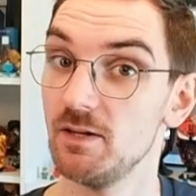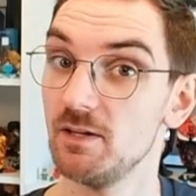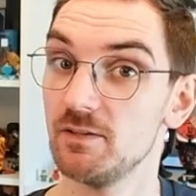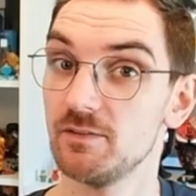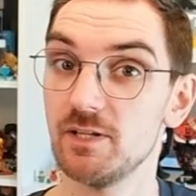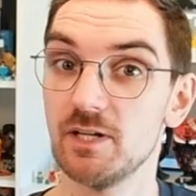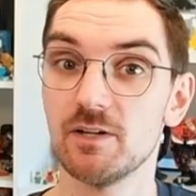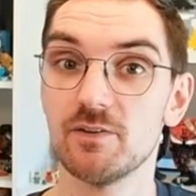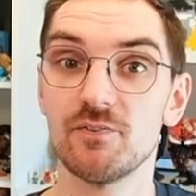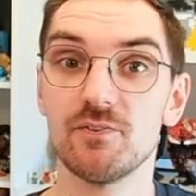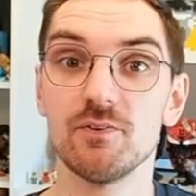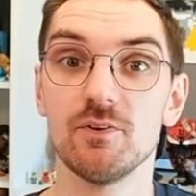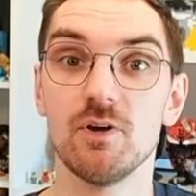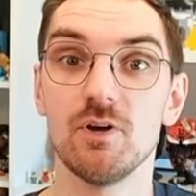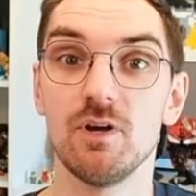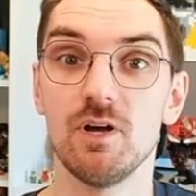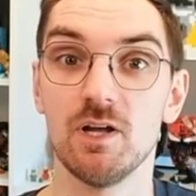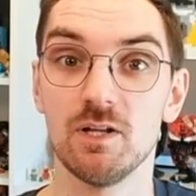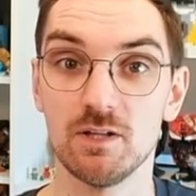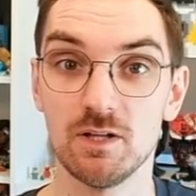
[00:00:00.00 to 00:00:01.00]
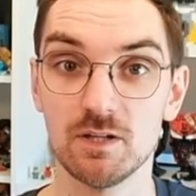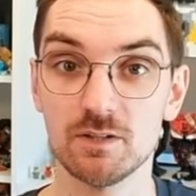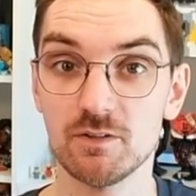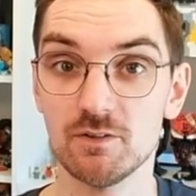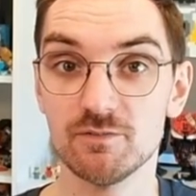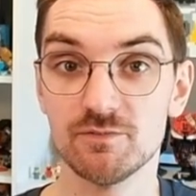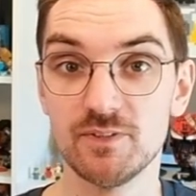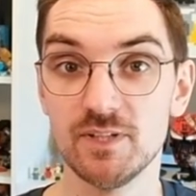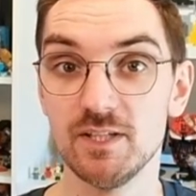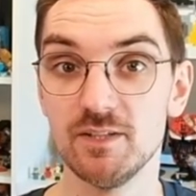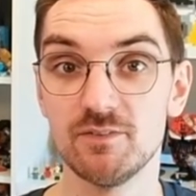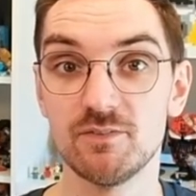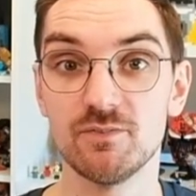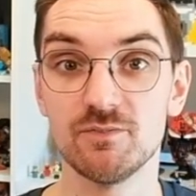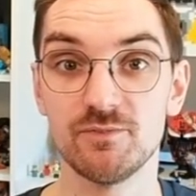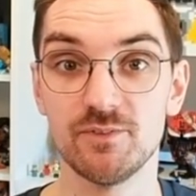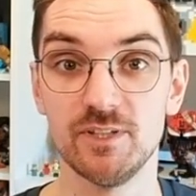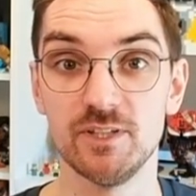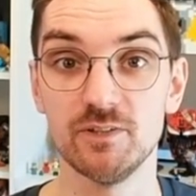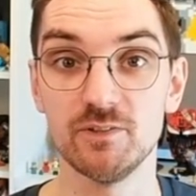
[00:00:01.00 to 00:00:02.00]
There's a lot of these
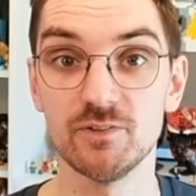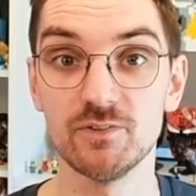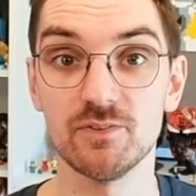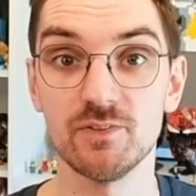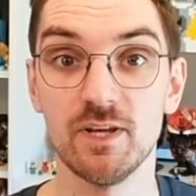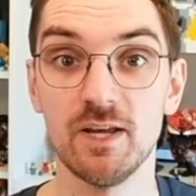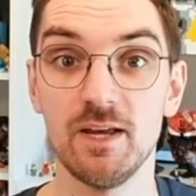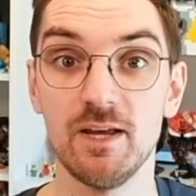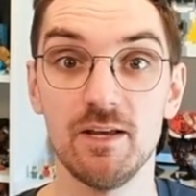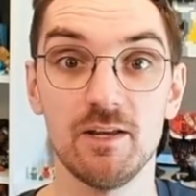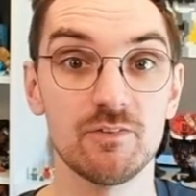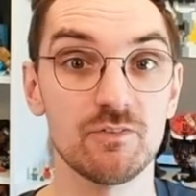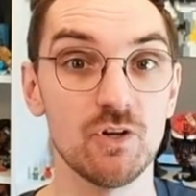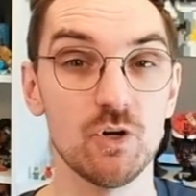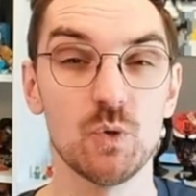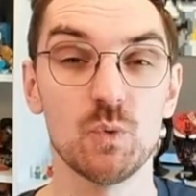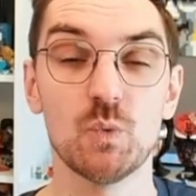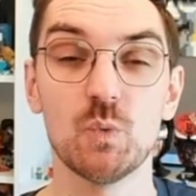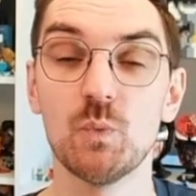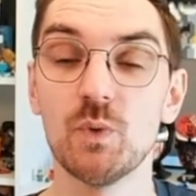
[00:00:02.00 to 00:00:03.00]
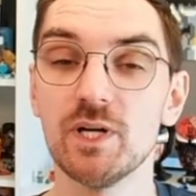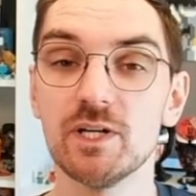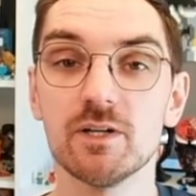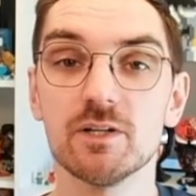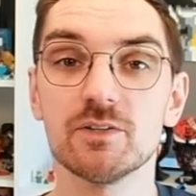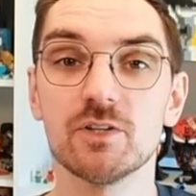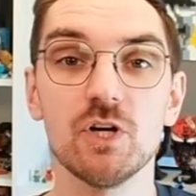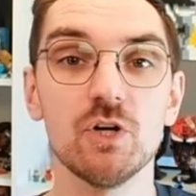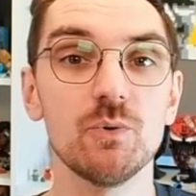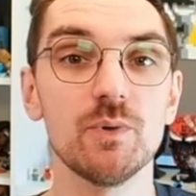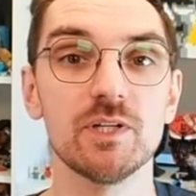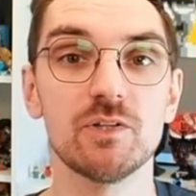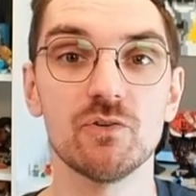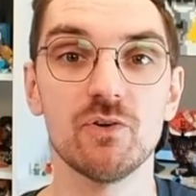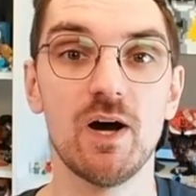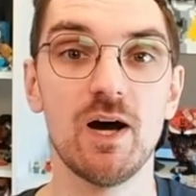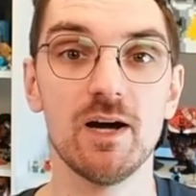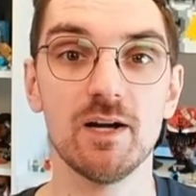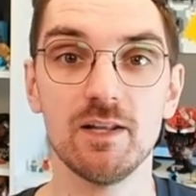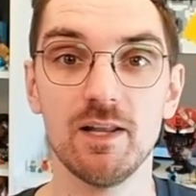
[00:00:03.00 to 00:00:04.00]
fields, so we're not going to
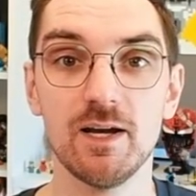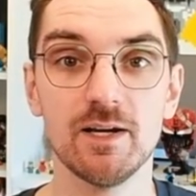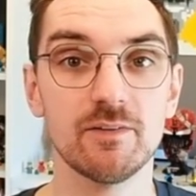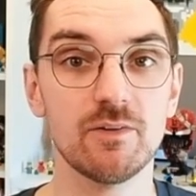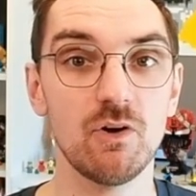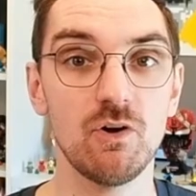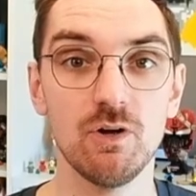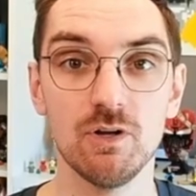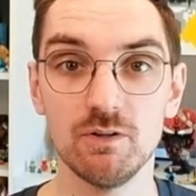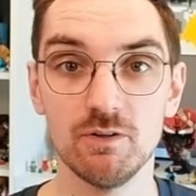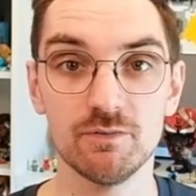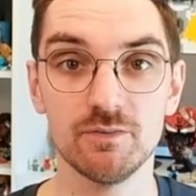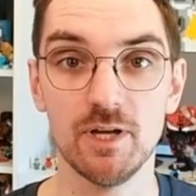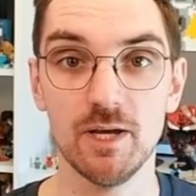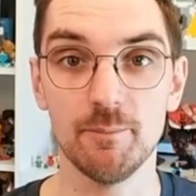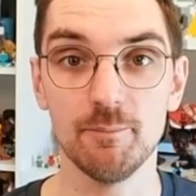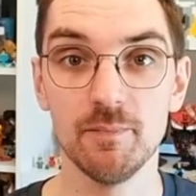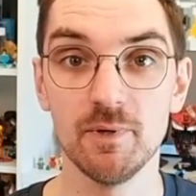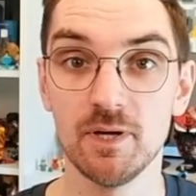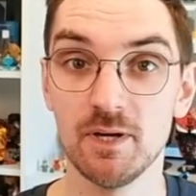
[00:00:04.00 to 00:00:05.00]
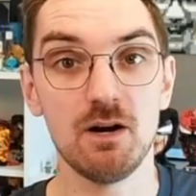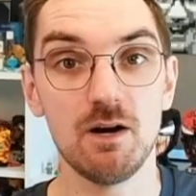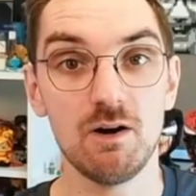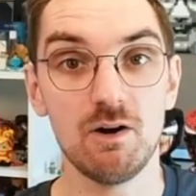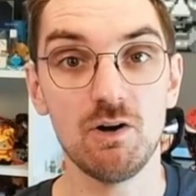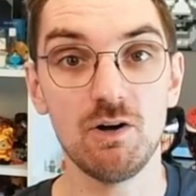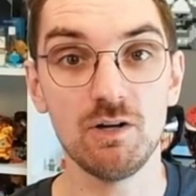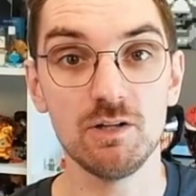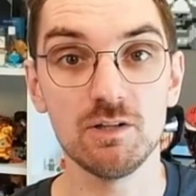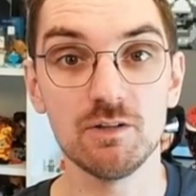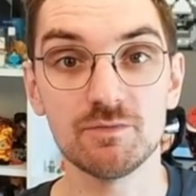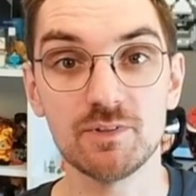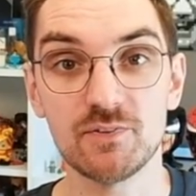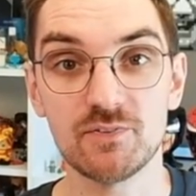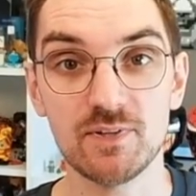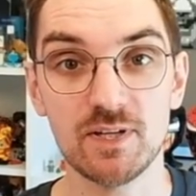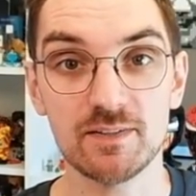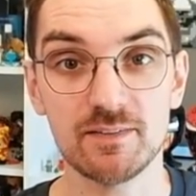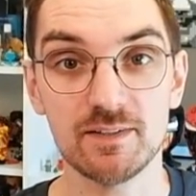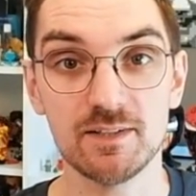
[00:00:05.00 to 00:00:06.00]
highlight all of them. All of the
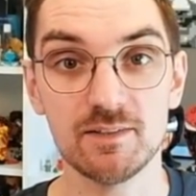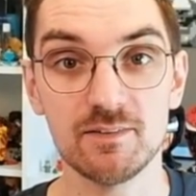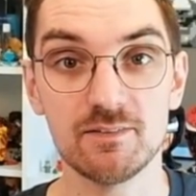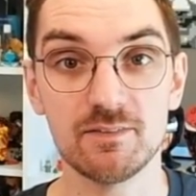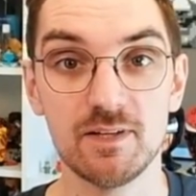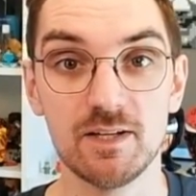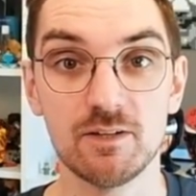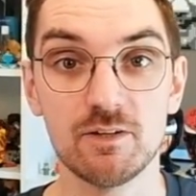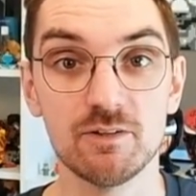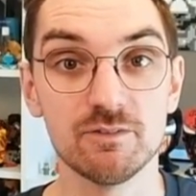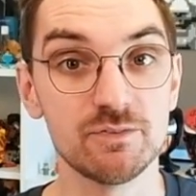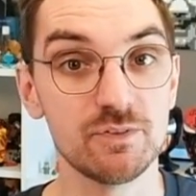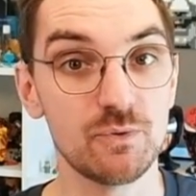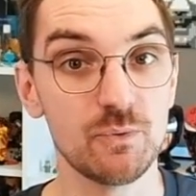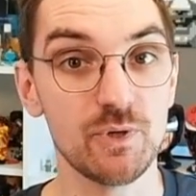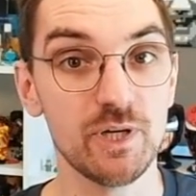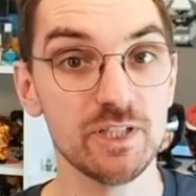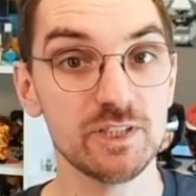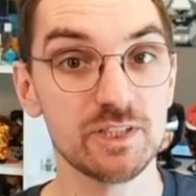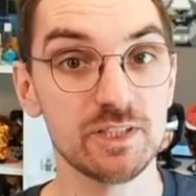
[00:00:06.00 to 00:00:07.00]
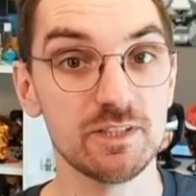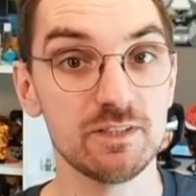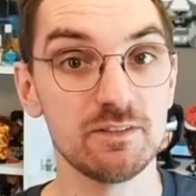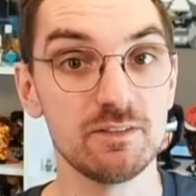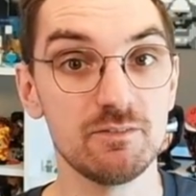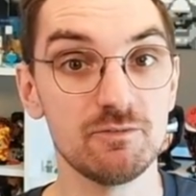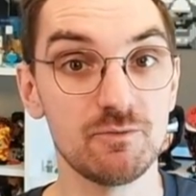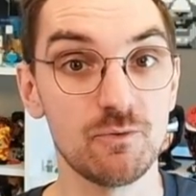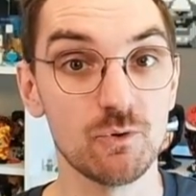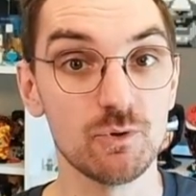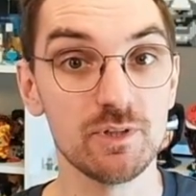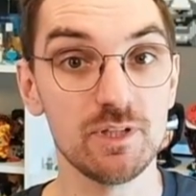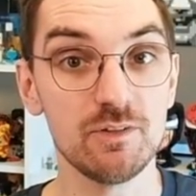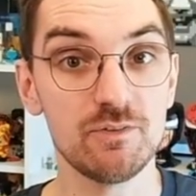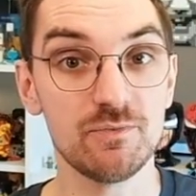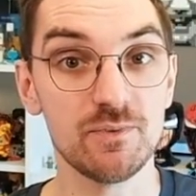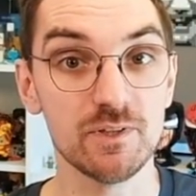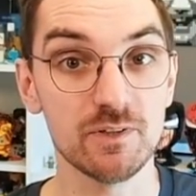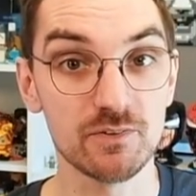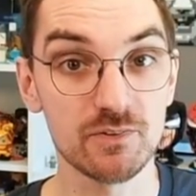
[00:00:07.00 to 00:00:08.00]
settings and configuration for these
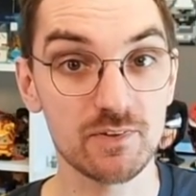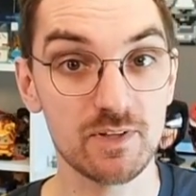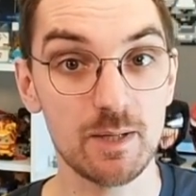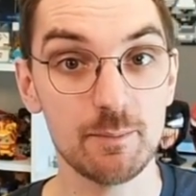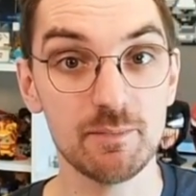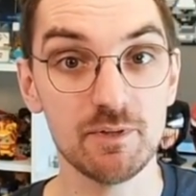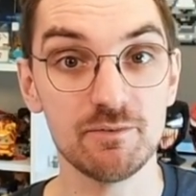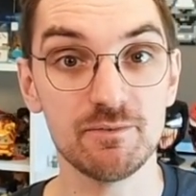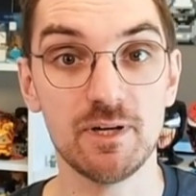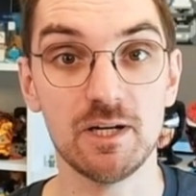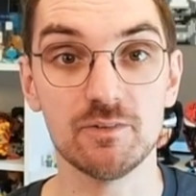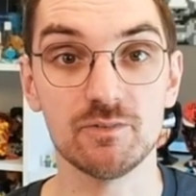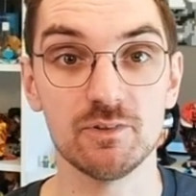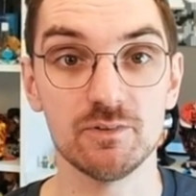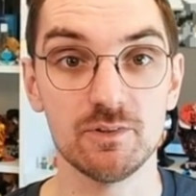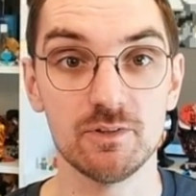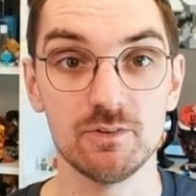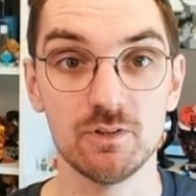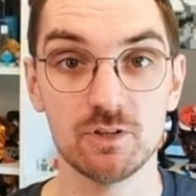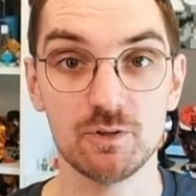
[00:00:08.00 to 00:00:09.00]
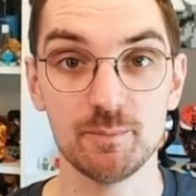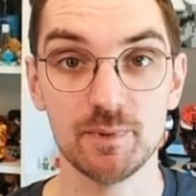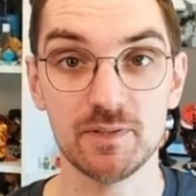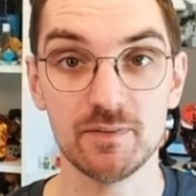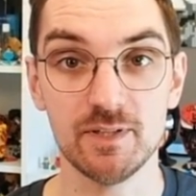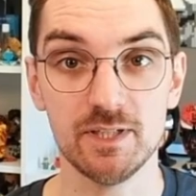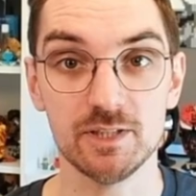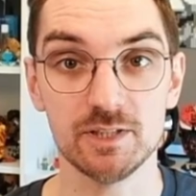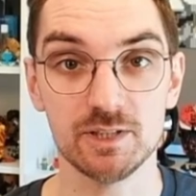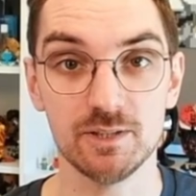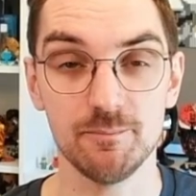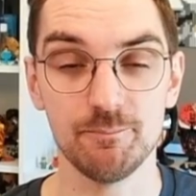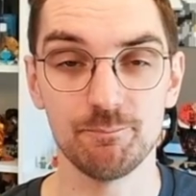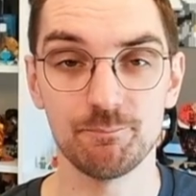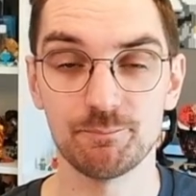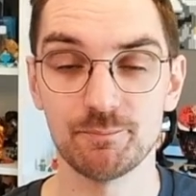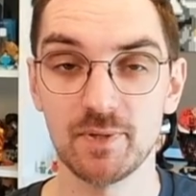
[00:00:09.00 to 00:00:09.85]
fields can be found on the documentation.